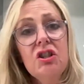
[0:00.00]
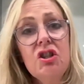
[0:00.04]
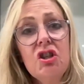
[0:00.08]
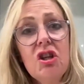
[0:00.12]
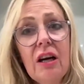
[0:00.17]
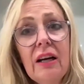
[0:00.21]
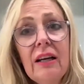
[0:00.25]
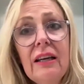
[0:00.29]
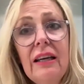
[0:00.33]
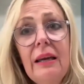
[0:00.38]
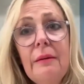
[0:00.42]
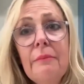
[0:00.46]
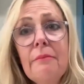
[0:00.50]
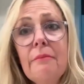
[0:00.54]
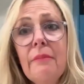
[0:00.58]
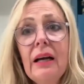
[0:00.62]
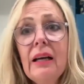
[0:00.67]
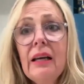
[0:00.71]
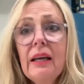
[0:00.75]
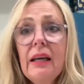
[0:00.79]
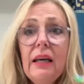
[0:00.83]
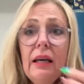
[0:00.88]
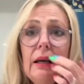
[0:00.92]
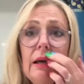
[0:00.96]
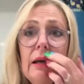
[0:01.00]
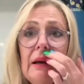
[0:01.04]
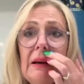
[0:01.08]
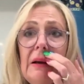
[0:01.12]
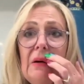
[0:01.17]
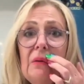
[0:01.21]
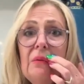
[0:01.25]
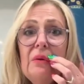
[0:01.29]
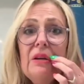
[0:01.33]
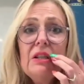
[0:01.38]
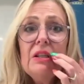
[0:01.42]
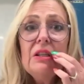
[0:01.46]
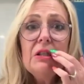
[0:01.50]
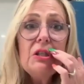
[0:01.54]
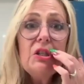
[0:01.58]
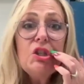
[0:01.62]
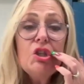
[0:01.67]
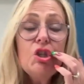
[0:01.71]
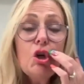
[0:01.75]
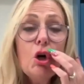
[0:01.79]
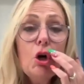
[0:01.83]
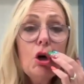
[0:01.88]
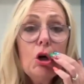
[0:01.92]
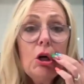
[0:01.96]
is Chunky Monkey, which
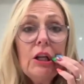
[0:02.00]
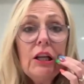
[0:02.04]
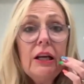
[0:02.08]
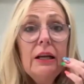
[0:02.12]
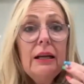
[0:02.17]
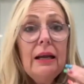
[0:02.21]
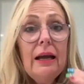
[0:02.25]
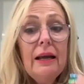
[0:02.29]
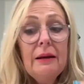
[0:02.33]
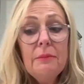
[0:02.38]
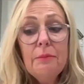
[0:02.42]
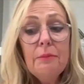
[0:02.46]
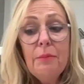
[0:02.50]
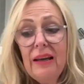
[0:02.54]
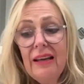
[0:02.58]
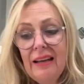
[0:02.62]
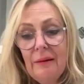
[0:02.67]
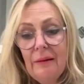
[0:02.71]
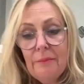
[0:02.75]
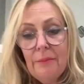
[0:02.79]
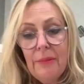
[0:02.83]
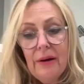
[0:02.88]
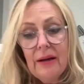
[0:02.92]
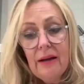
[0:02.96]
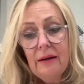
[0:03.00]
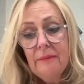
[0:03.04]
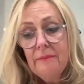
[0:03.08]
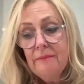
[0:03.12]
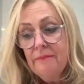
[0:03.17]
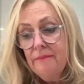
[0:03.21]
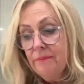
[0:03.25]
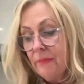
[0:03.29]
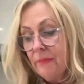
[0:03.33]
is chocolate and peanut butter.